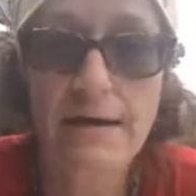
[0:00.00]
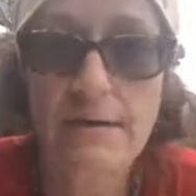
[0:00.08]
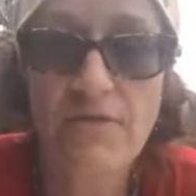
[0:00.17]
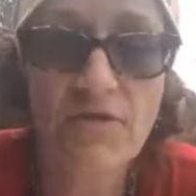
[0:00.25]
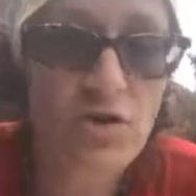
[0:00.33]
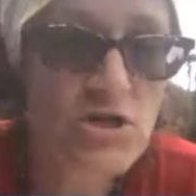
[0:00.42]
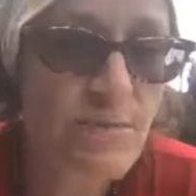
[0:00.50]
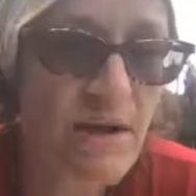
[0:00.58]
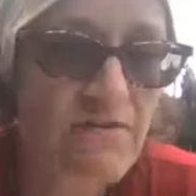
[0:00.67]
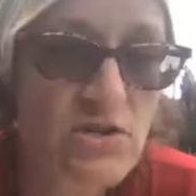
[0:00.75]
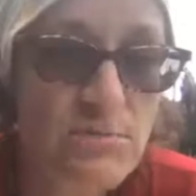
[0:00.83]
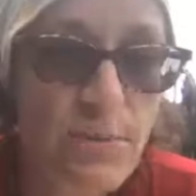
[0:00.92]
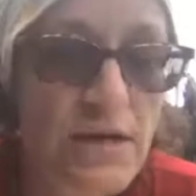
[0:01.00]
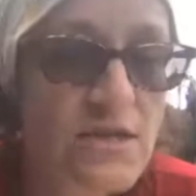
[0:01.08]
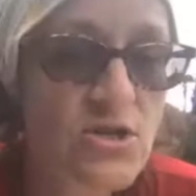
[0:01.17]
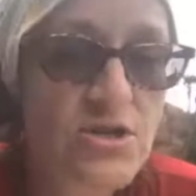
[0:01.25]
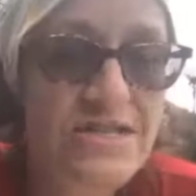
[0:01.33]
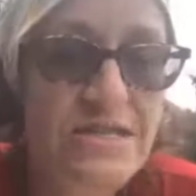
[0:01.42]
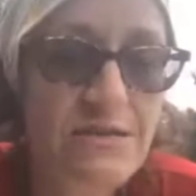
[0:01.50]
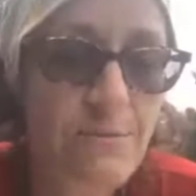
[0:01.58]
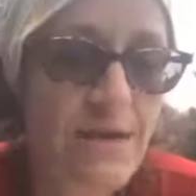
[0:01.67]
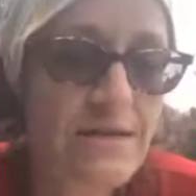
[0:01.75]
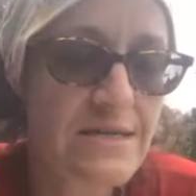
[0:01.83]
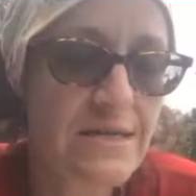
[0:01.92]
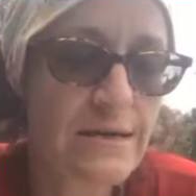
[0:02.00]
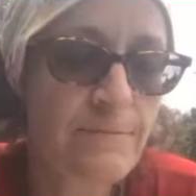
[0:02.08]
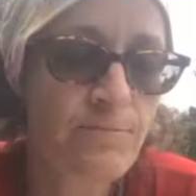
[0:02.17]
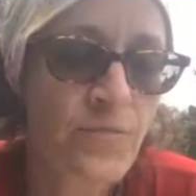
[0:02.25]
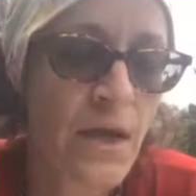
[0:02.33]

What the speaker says: The Verse by Verse Ministries is amazing.